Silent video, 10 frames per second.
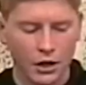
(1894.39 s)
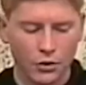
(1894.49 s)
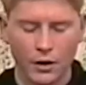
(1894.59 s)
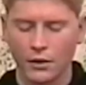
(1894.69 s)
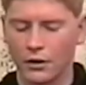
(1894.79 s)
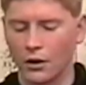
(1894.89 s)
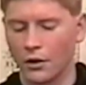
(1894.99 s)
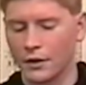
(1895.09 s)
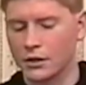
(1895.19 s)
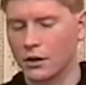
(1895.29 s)
You hear it
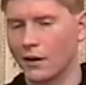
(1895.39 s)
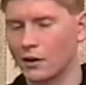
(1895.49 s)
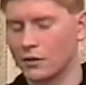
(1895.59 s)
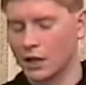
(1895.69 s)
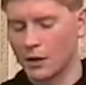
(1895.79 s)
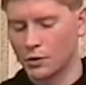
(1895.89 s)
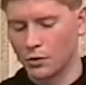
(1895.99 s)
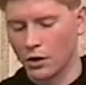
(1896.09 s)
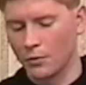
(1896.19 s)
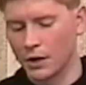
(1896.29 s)
all in these audio tapes,
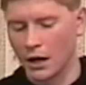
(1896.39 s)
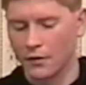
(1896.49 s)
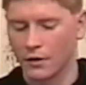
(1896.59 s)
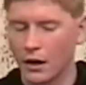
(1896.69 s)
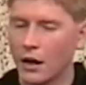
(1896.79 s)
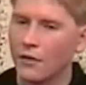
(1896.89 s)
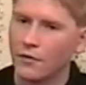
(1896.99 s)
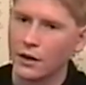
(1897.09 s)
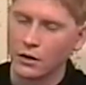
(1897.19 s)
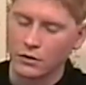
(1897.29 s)
and we hope to have
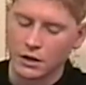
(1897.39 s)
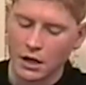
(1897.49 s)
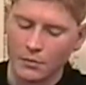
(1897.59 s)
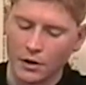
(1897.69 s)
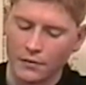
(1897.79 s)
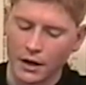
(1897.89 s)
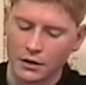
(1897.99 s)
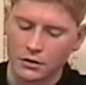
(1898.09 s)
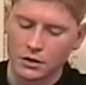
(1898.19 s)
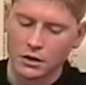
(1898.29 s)
videotape of
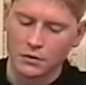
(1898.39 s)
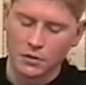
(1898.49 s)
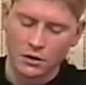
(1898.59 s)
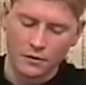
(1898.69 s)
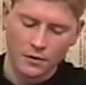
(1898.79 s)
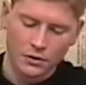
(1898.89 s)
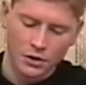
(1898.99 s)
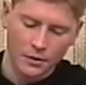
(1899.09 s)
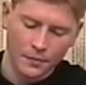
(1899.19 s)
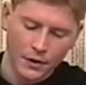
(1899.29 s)
exorcisms in the
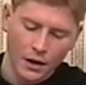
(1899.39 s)
future.